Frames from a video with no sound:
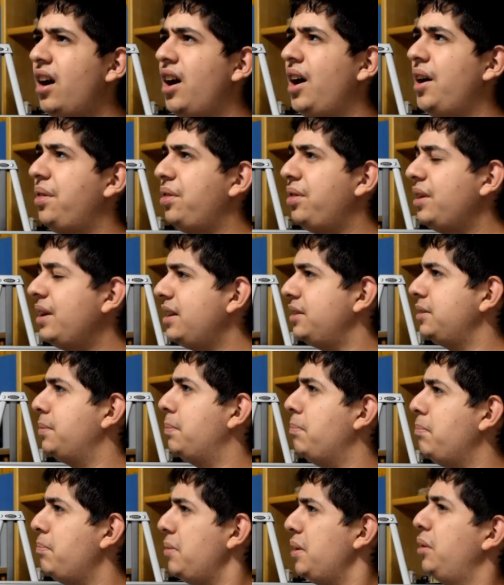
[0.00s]
I think it's
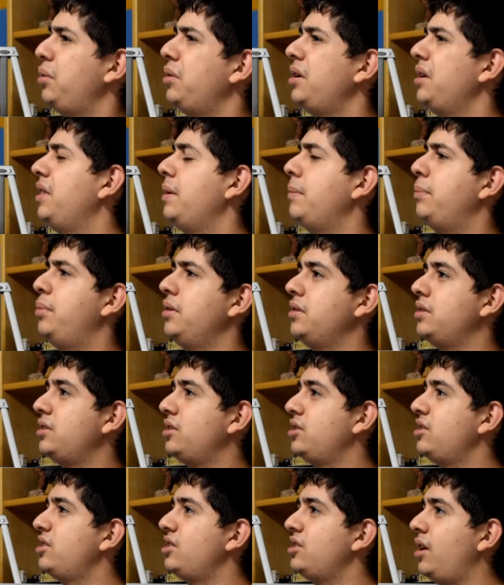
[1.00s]
milk, and they put
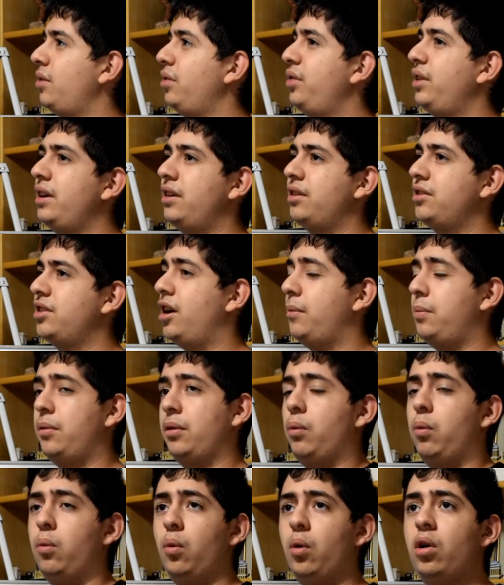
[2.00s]
something on top
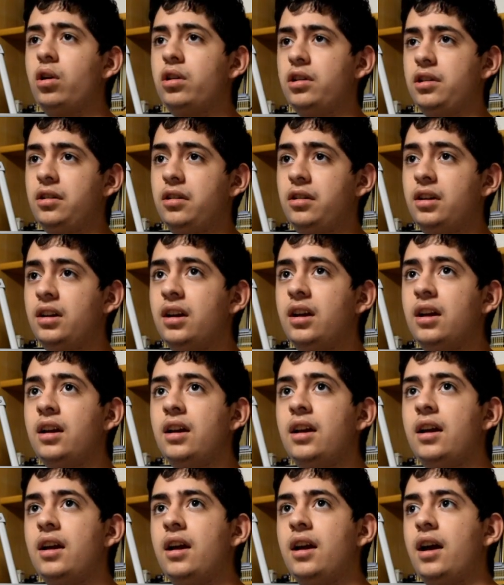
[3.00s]
or water,
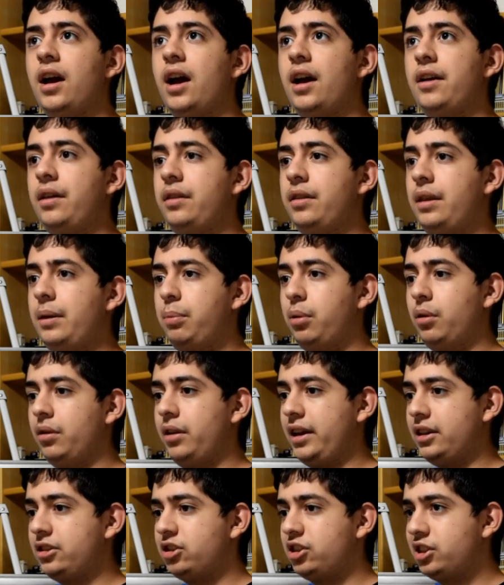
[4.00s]
and then they put
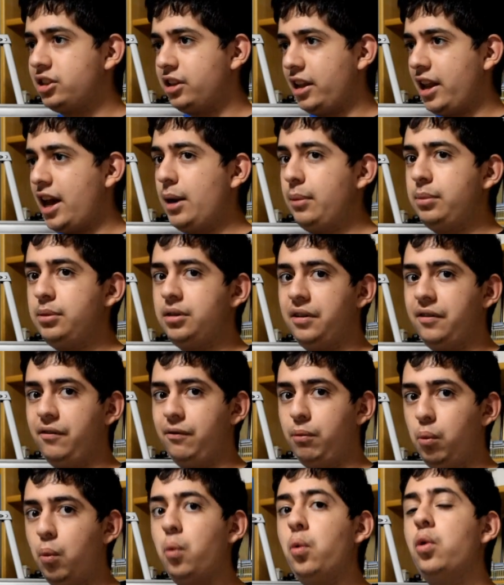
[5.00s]
like slabs of
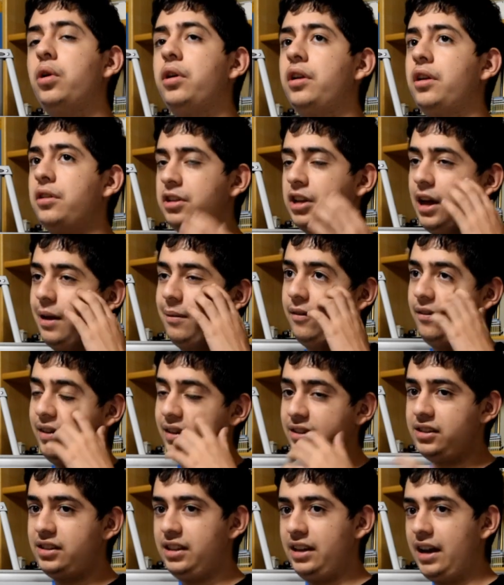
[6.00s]
wood on top of it
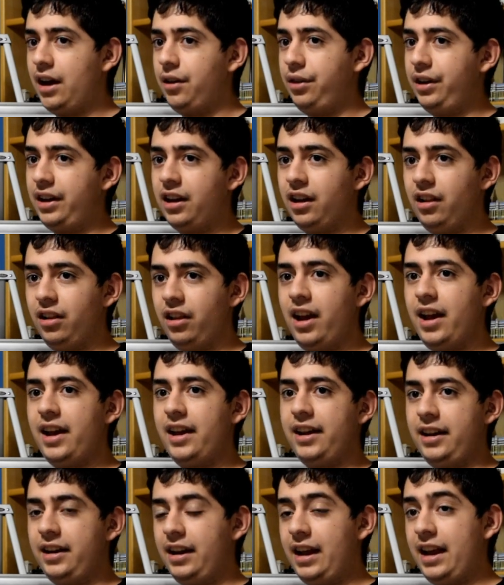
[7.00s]
and see how they
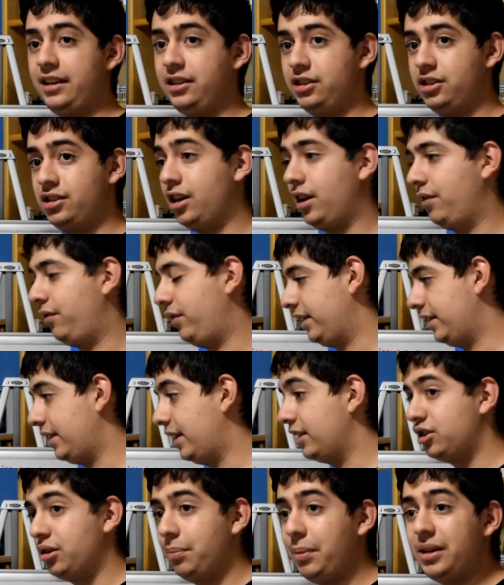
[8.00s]
collide and stuff like
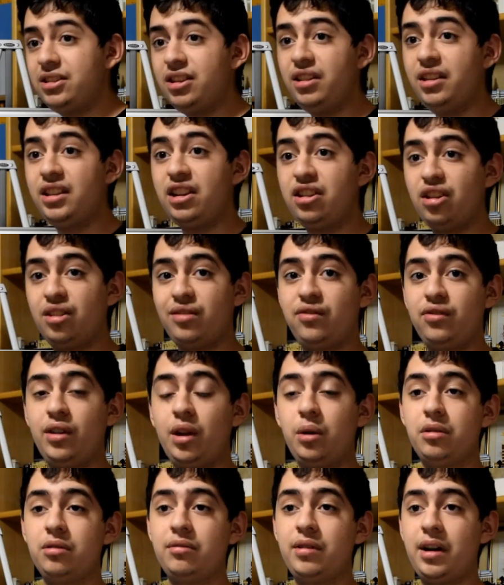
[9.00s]
that. So basically, they just
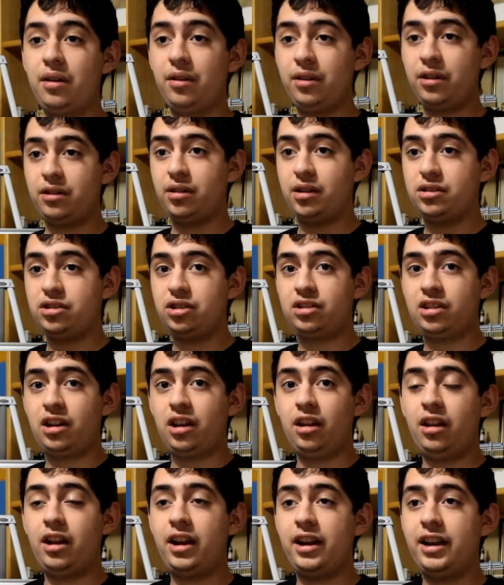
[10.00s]
float around in the crust, just
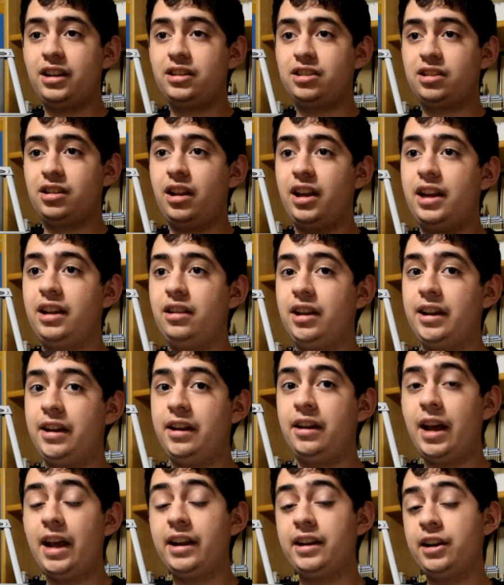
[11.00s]
colliding
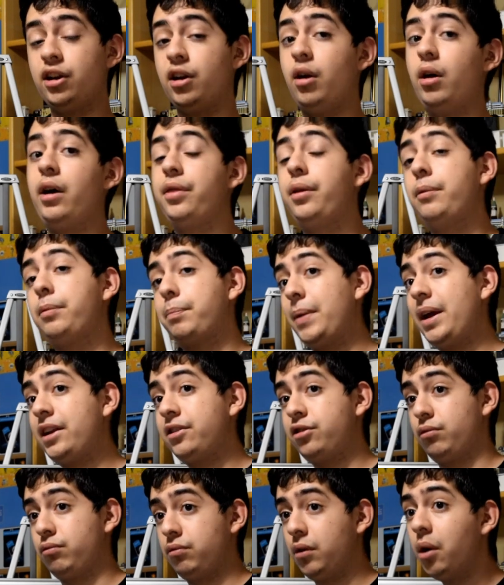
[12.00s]
slightly. And you know how the
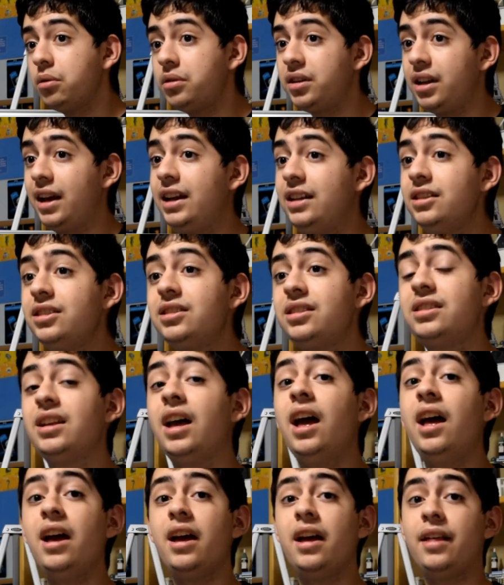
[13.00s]
mantle rotates.
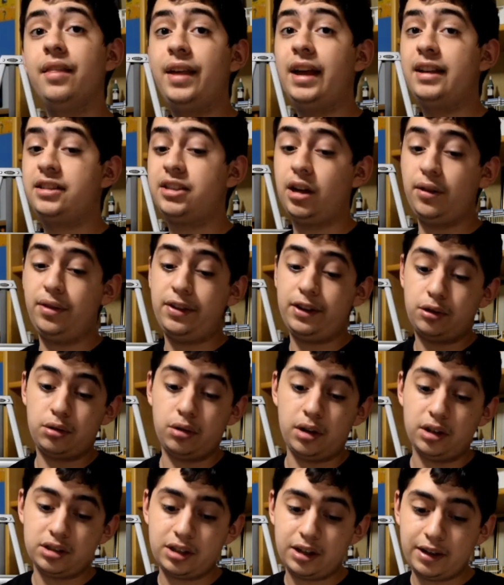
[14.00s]
That's how the
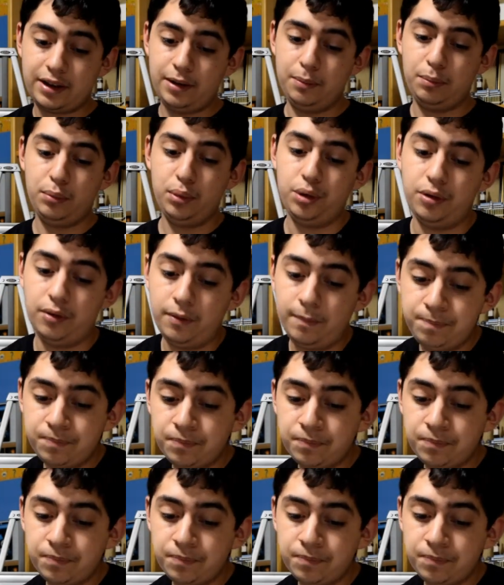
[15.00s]
crust can move.